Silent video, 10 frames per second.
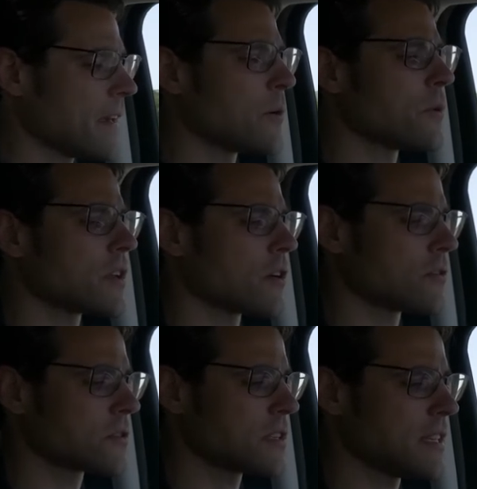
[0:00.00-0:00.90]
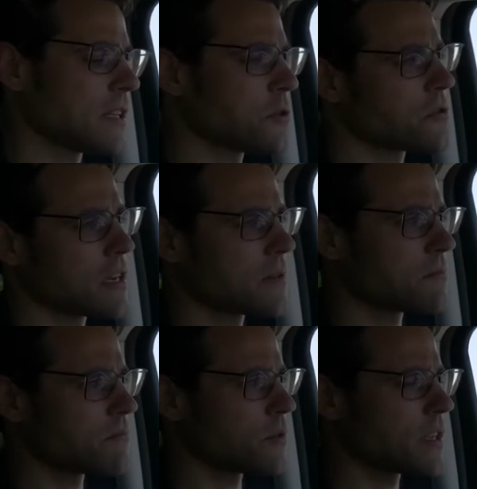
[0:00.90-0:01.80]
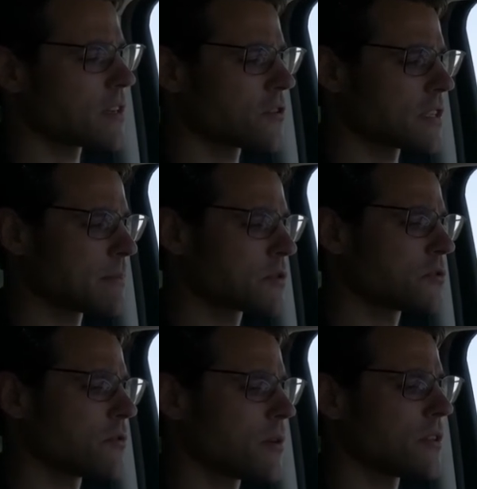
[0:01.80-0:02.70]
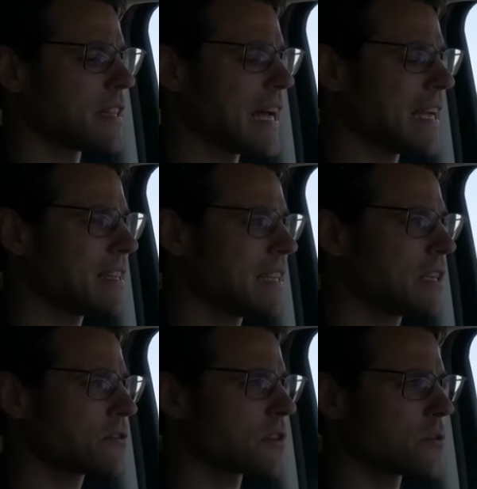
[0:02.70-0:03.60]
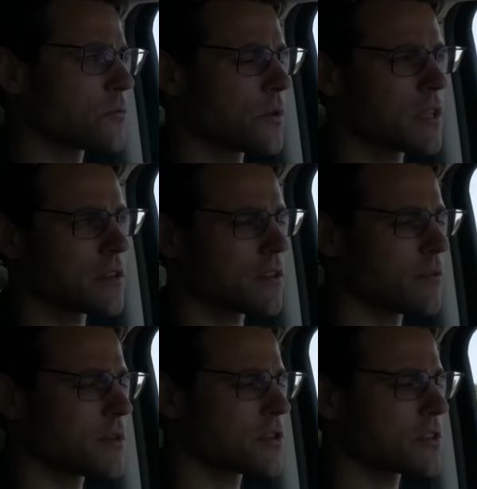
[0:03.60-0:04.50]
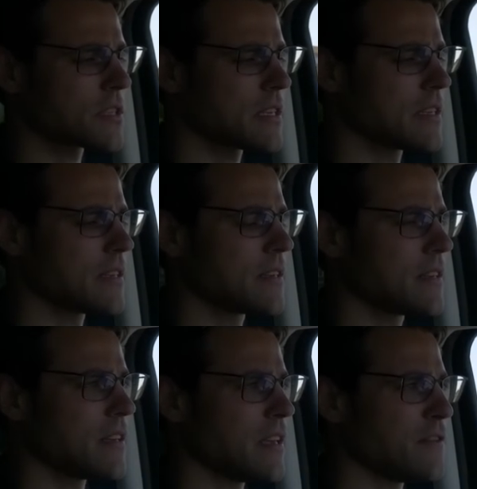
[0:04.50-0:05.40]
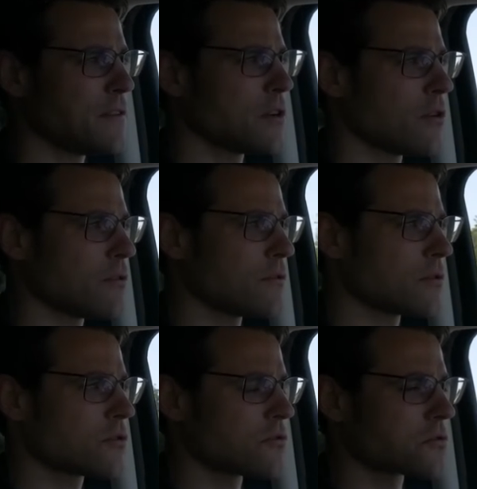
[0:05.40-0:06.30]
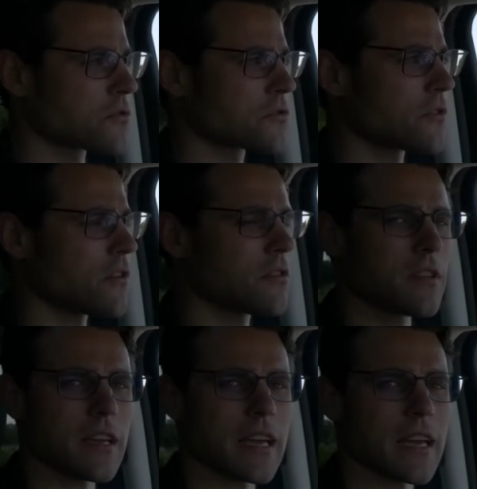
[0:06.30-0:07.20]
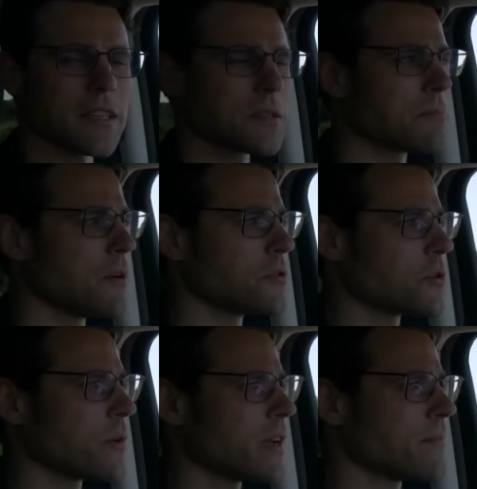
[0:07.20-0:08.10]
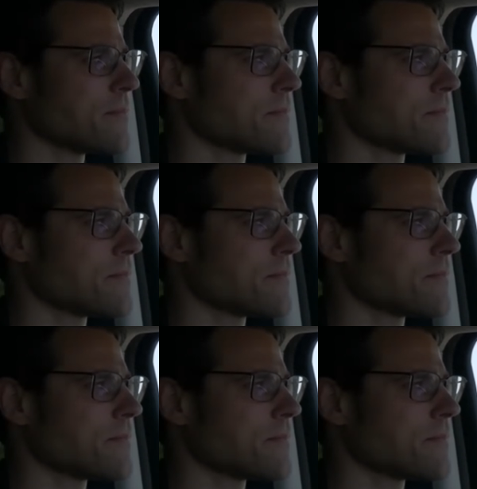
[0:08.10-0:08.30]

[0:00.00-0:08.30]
And we can also see that you can bring the consumption to about 9 liters on 100 kilometers if you go cruise control and motorway.